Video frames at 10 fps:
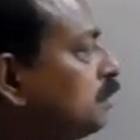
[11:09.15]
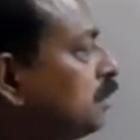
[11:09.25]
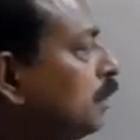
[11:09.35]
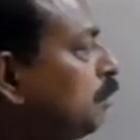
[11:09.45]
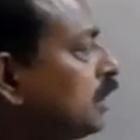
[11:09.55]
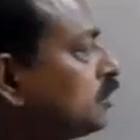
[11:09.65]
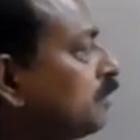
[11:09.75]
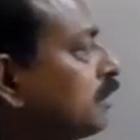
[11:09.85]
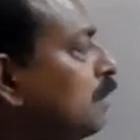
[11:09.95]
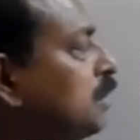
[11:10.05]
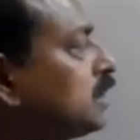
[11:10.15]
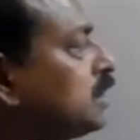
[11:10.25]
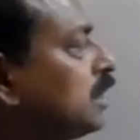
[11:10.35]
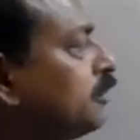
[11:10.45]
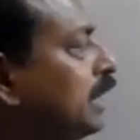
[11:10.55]
Between the plates of
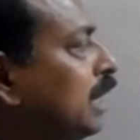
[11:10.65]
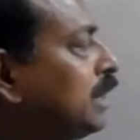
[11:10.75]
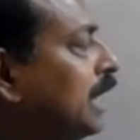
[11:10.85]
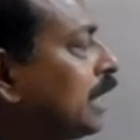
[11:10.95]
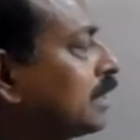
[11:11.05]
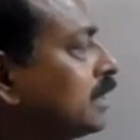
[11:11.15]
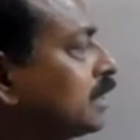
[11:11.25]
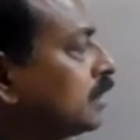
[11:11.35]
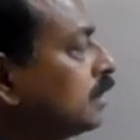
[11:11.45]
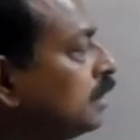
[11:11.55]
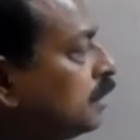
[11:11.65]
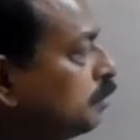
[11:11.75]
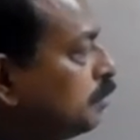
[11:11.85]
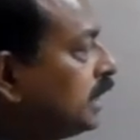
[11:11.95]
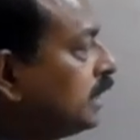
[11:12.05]
capacitor, we have dielectric
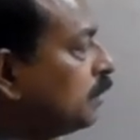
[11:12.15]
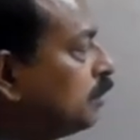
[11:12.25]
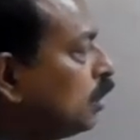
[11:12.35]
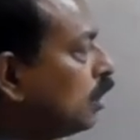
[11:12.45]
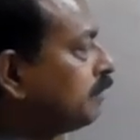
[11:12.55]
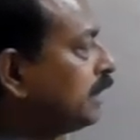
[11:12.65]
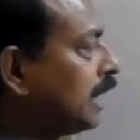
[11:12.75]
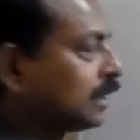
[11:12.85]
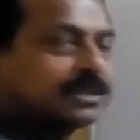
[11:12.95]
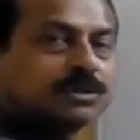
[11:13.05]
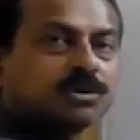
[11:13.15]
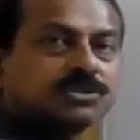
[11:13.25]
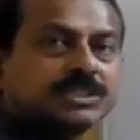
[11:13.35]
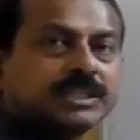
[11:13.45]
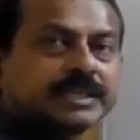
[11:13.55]
medium of
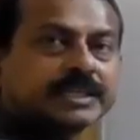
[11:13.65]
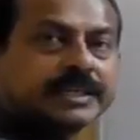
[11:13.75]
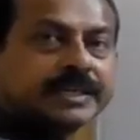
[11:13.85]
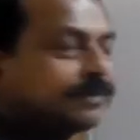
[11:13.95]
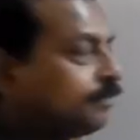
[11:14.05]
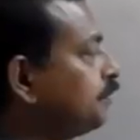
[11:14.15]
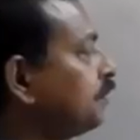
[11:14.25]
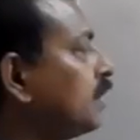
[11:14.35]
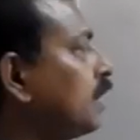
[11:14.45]
dielectric constant K.